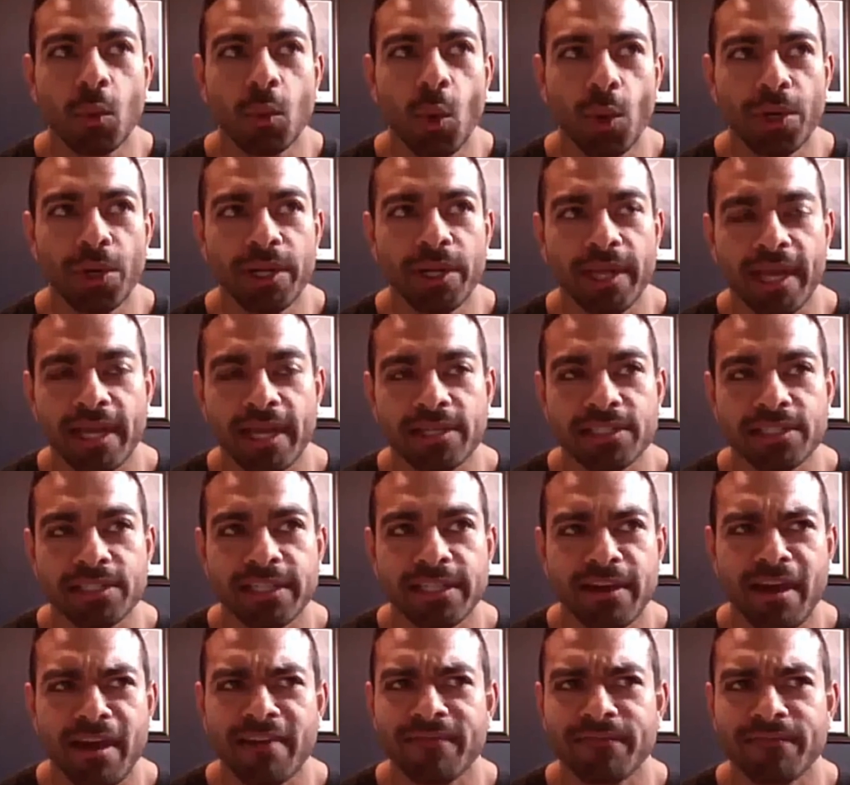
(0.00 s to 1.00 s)
rewarding
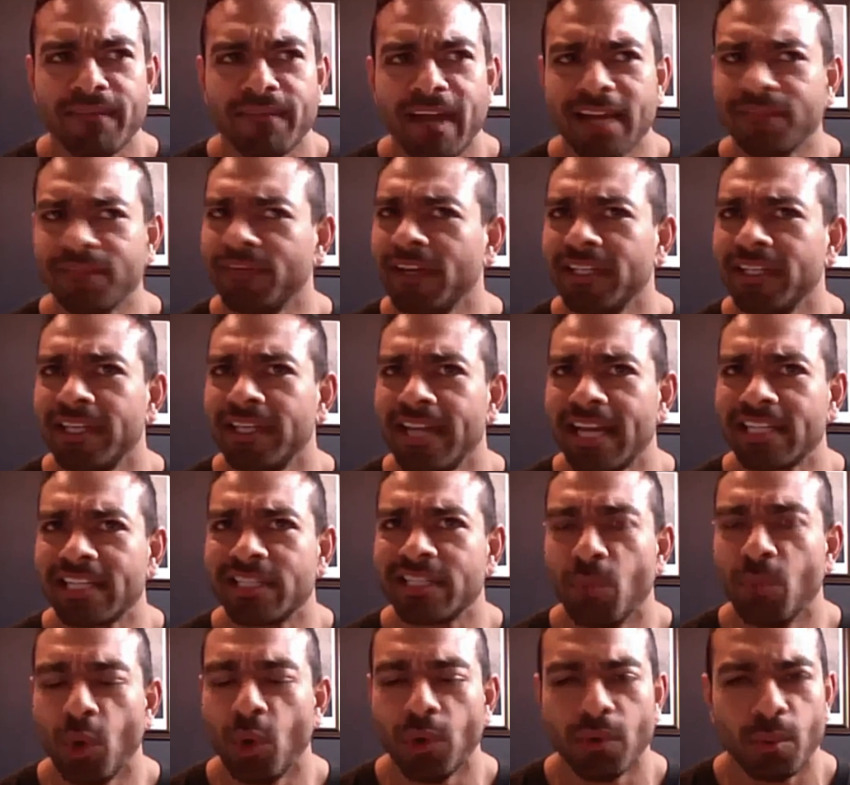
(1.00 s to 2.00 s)
actually. I find it
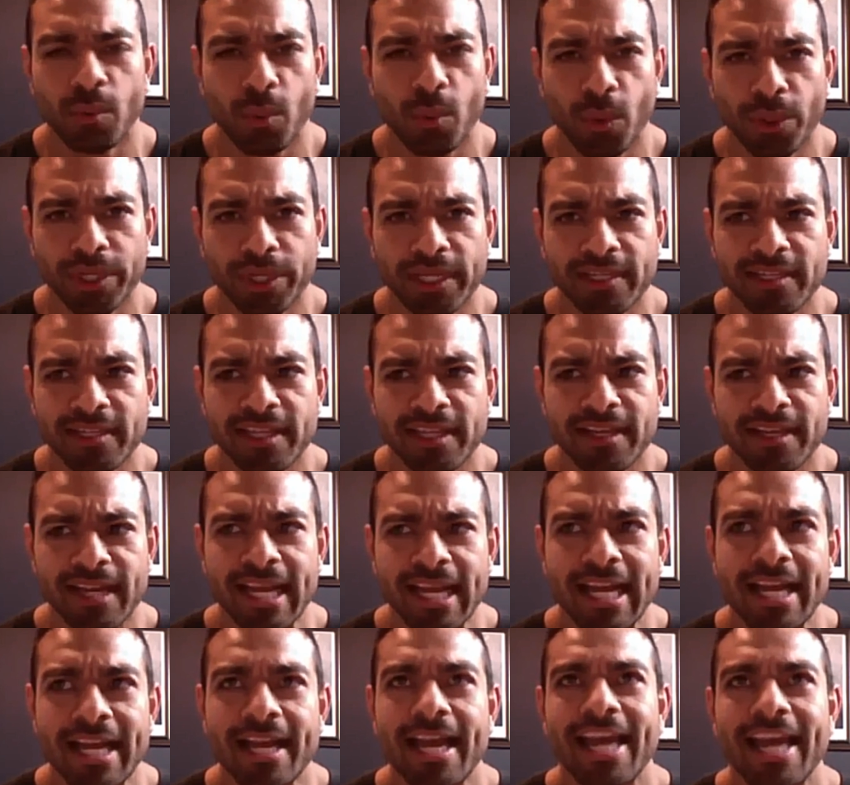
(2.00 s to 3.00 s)
actually more rewarding that,
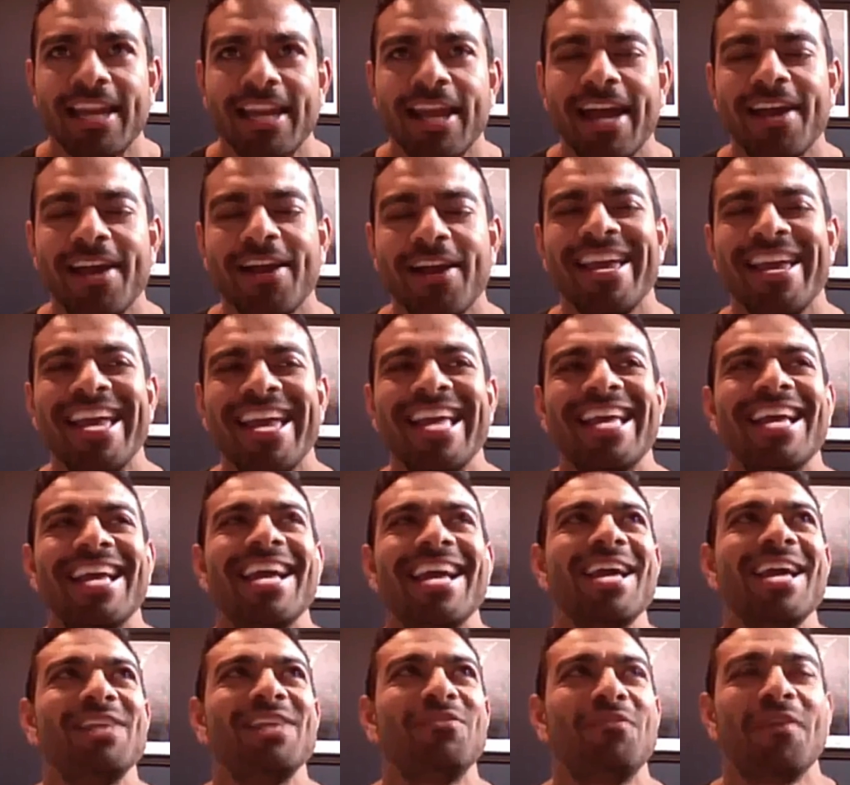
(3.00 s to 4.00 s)
and
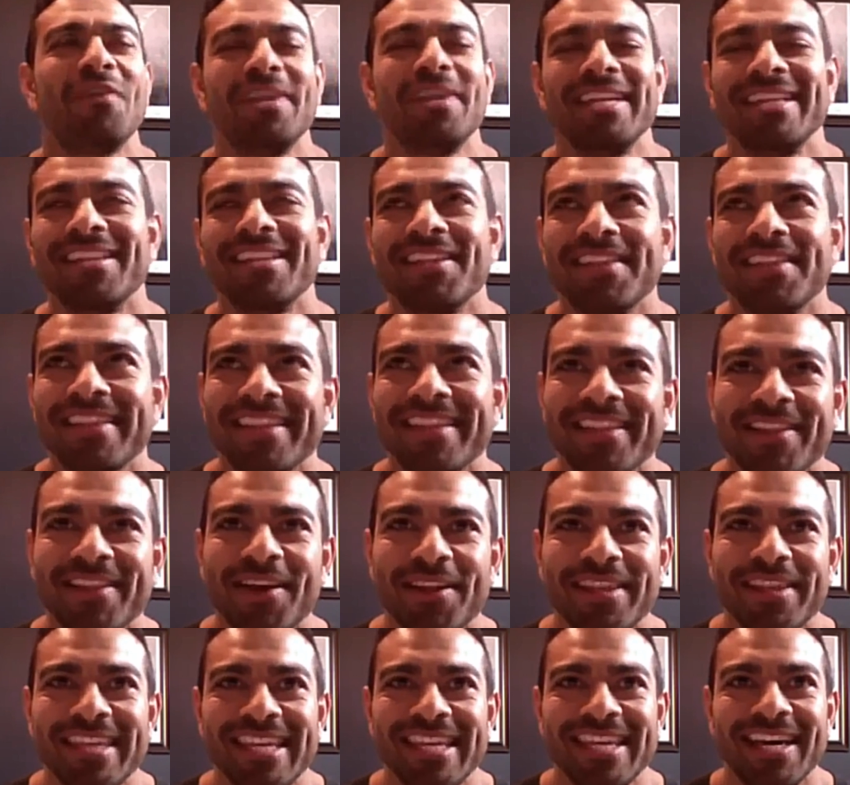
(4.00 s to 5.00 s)
it's funny though. A lot
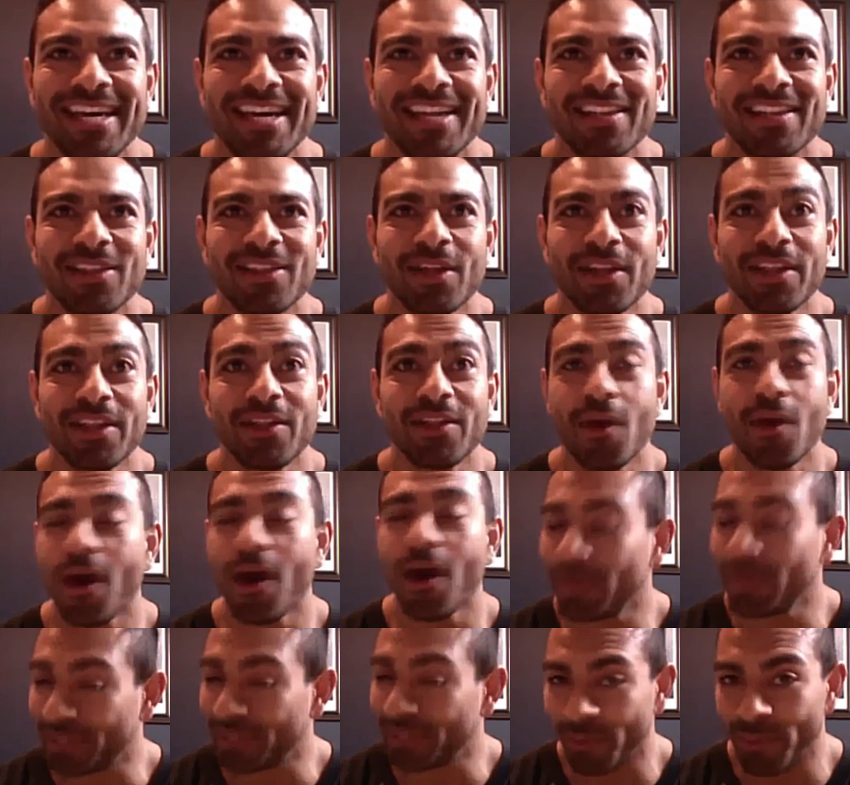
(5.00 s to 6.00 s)
of the
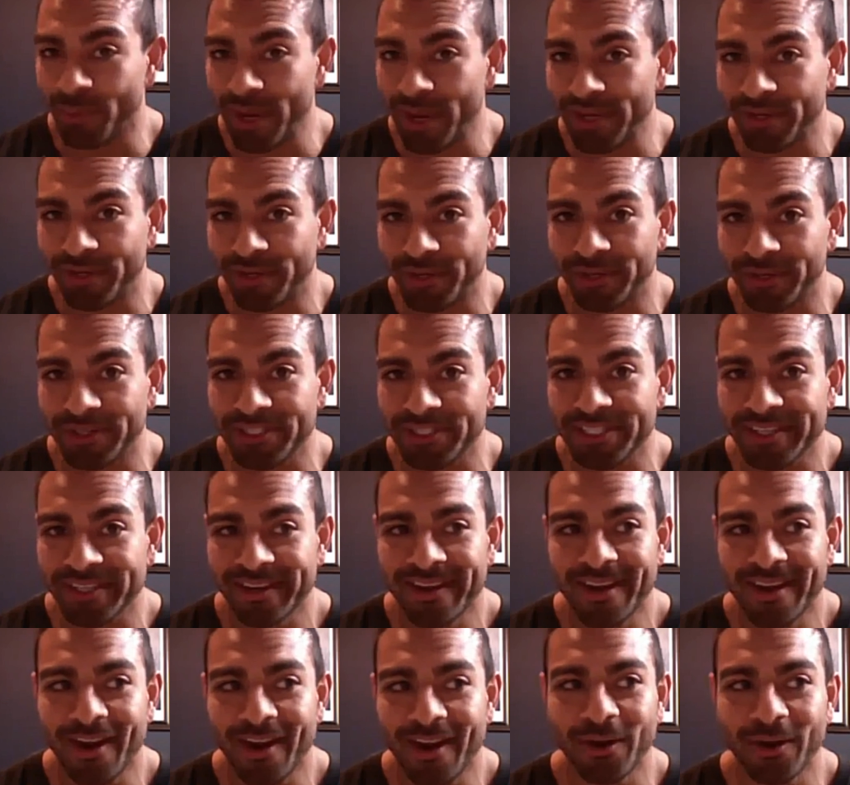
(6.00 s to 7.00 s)
non-competitors
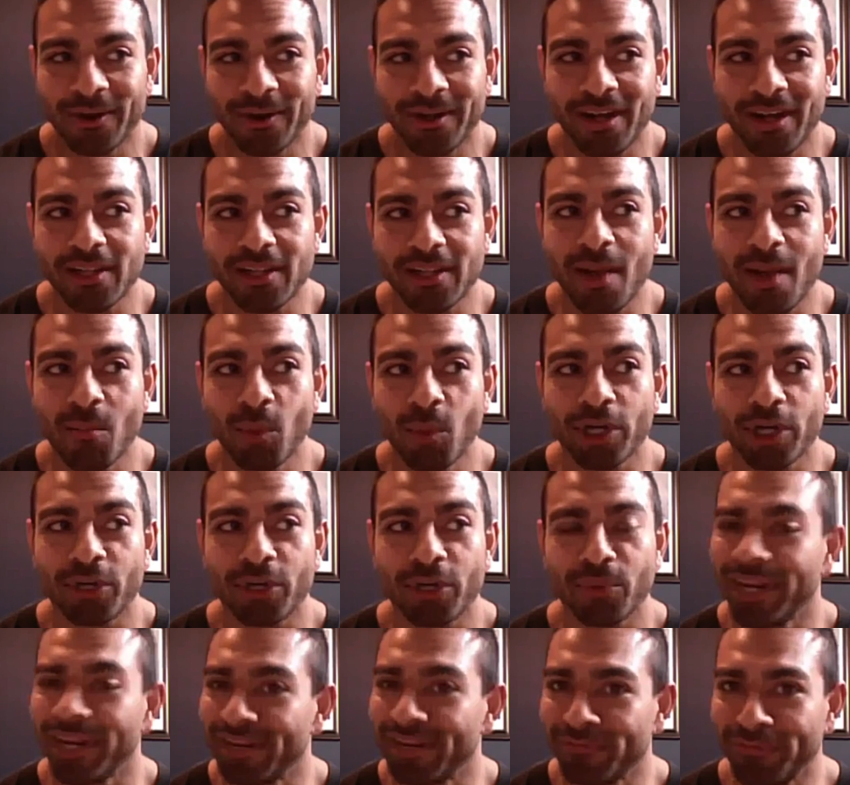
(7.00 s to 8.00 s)
are a lot more
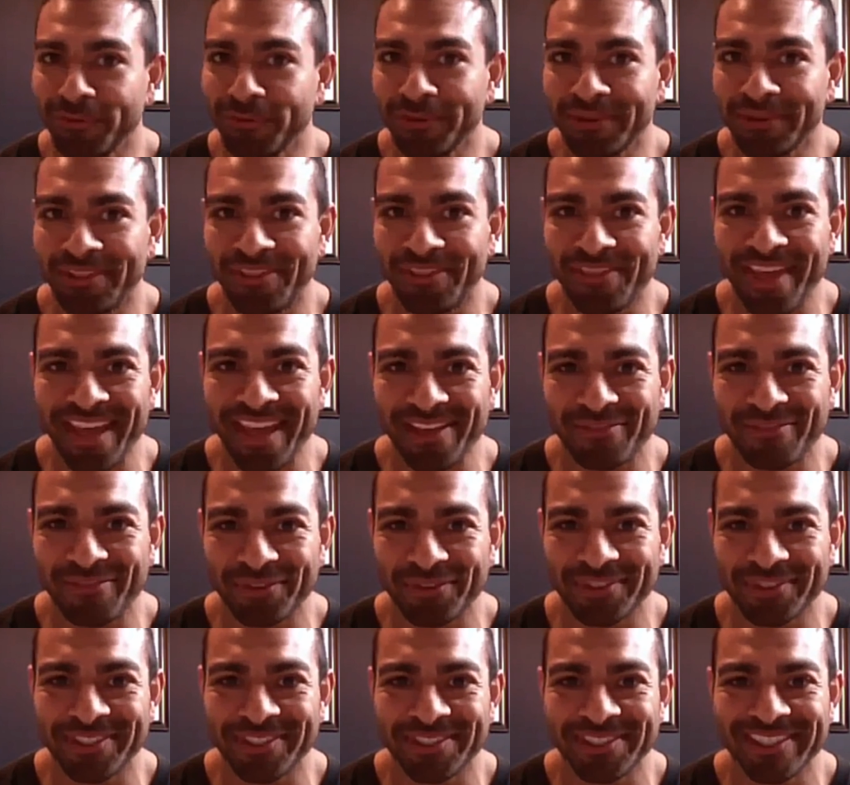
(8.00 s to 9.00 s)
grateful and
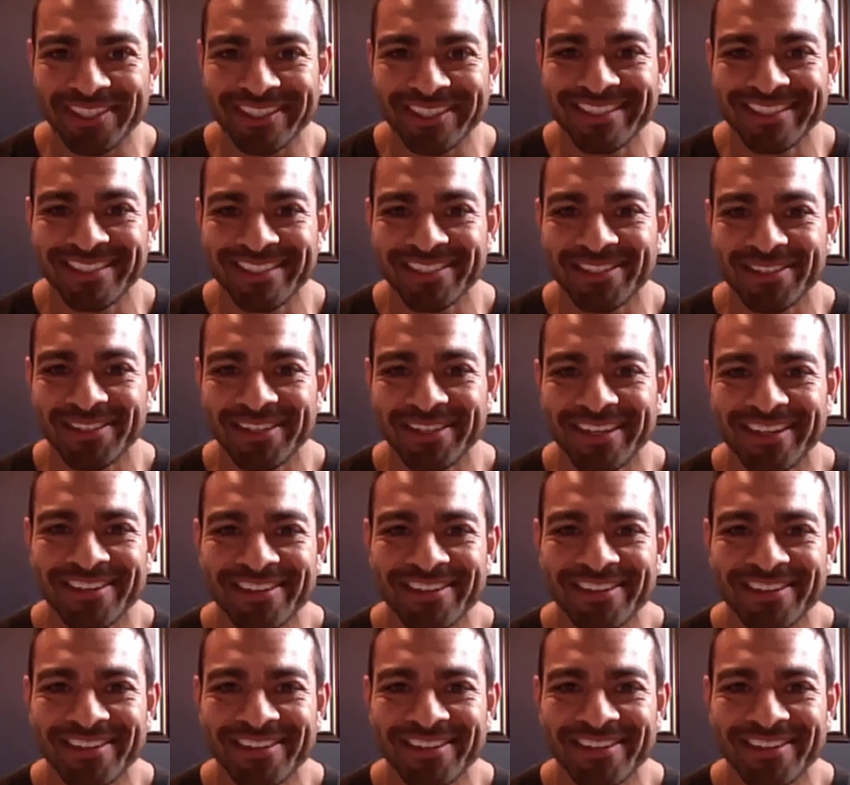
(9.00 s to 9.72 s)
thankful to you too. You know,